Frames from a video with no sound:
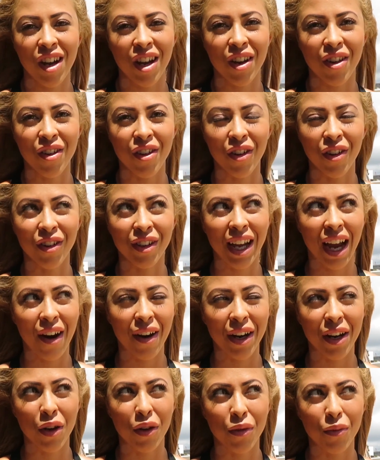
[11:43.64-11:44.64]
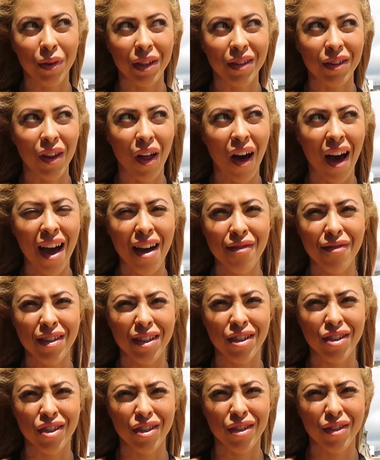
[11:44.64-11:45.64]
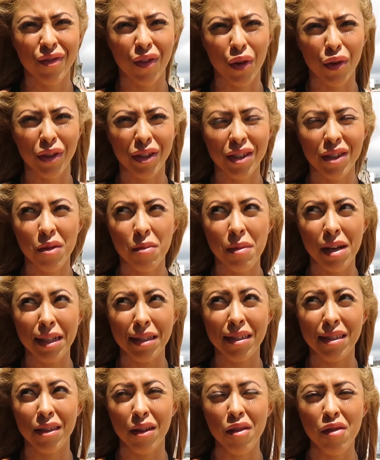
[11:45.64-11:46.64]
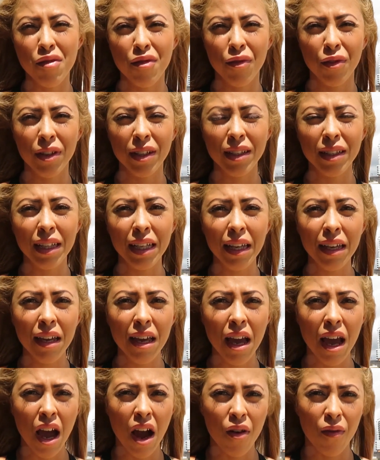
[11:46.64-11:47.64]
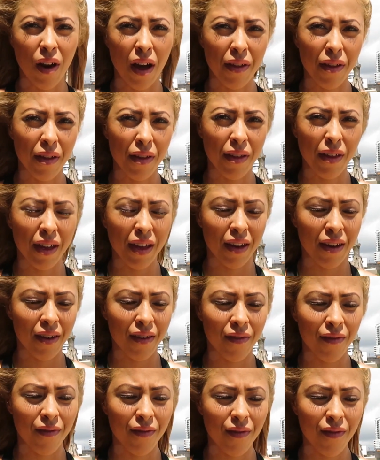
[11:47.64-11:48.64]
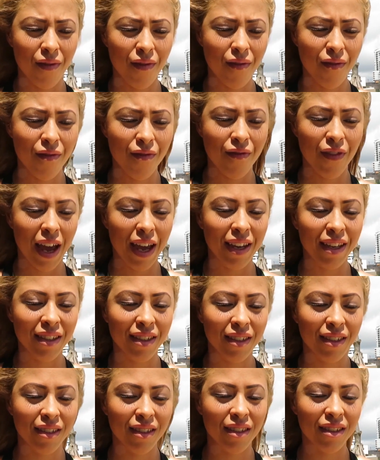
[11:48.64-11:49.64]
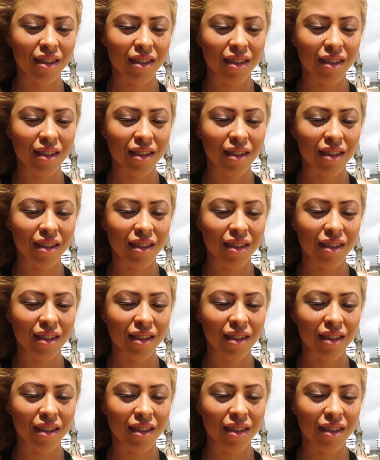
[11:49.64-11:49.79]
I don't know, carry on with life and just focus on myself, really, rather than face